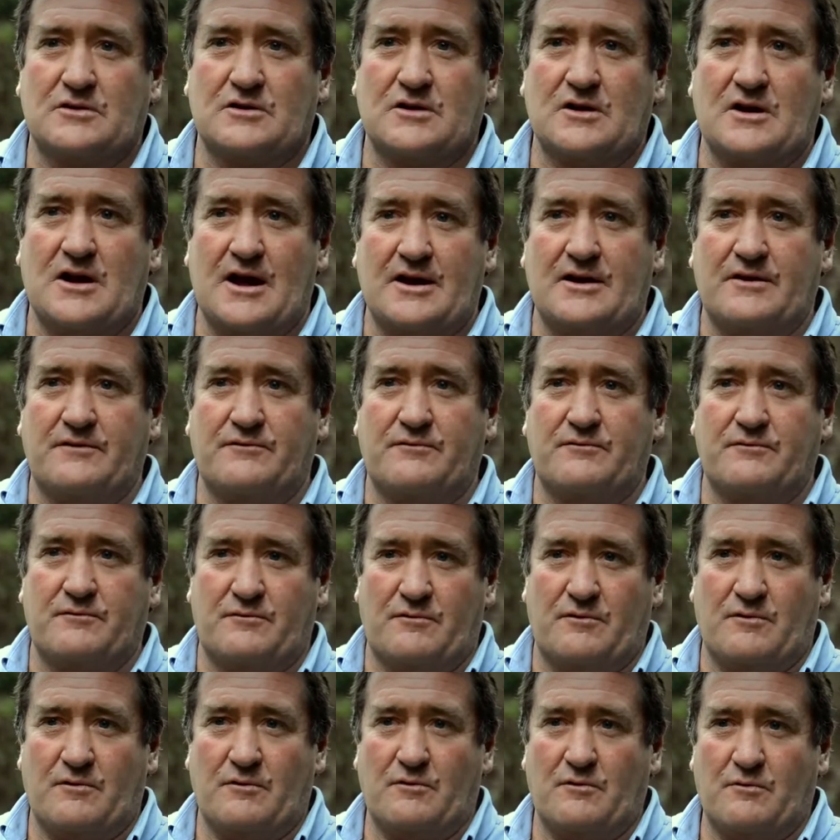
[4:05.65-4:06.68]
native
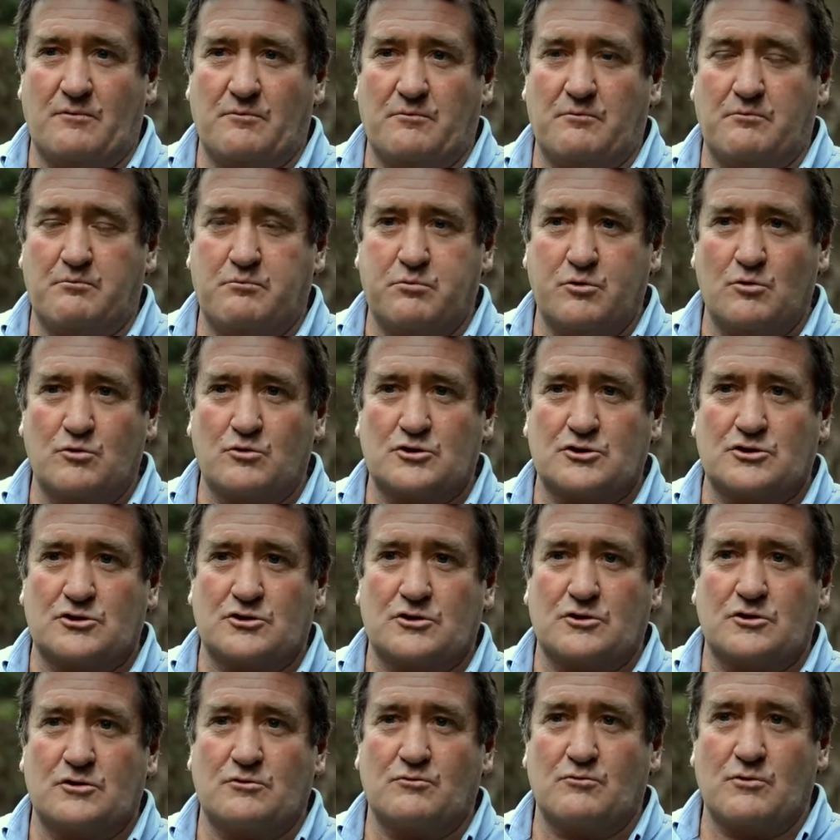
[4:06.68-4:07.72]
bush
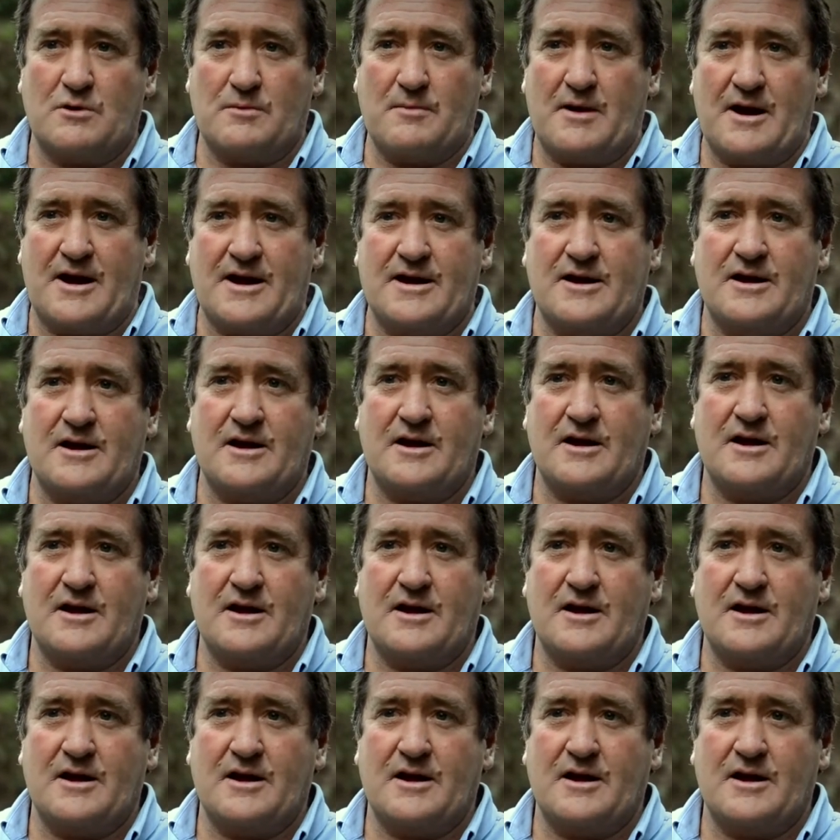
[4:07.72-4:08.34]
remain.